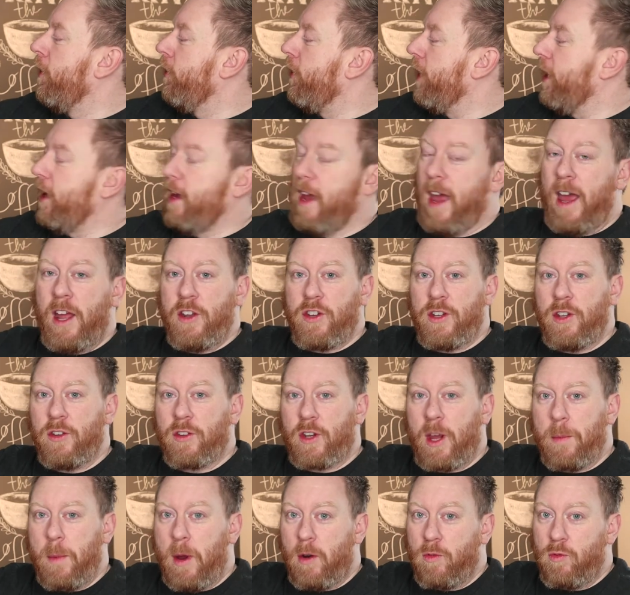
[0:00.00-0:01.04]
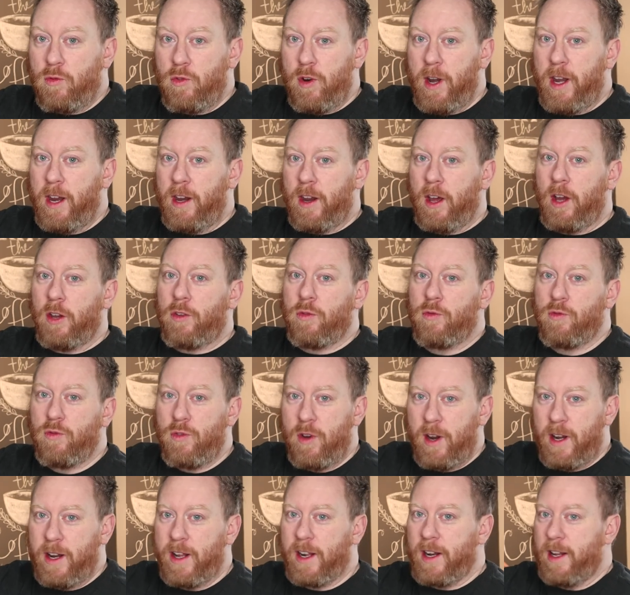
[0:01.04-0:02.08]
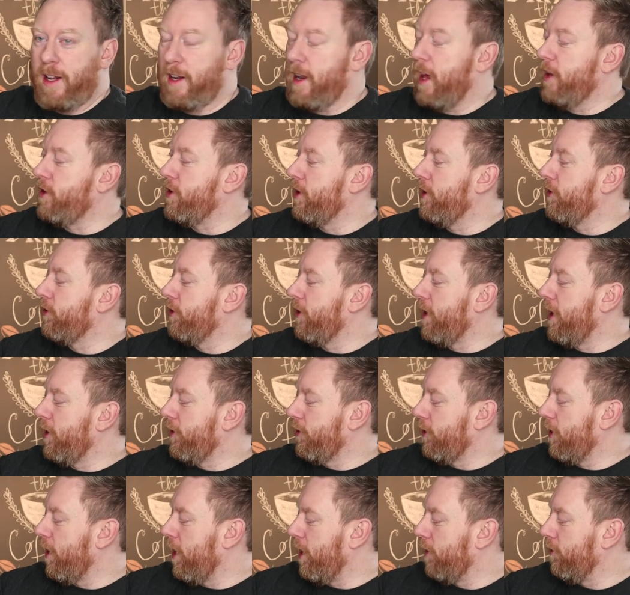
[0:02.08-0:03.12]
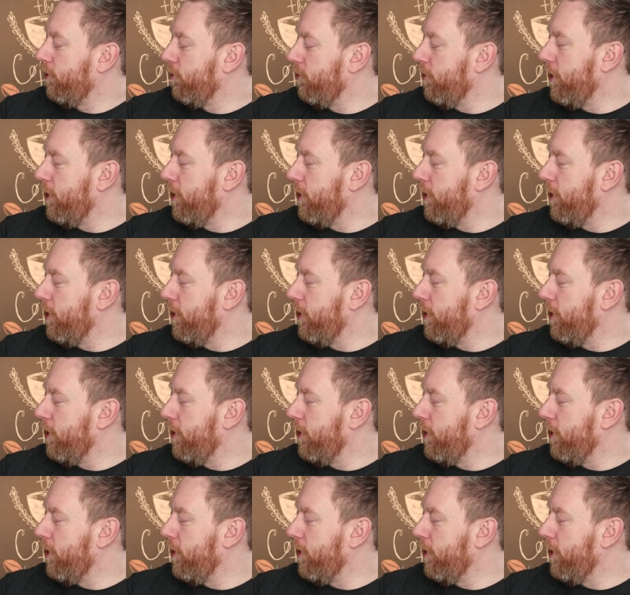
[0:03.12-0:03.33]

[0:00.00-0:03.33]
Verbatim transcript: The edgings come out really nice, really clean edges, so that's uh,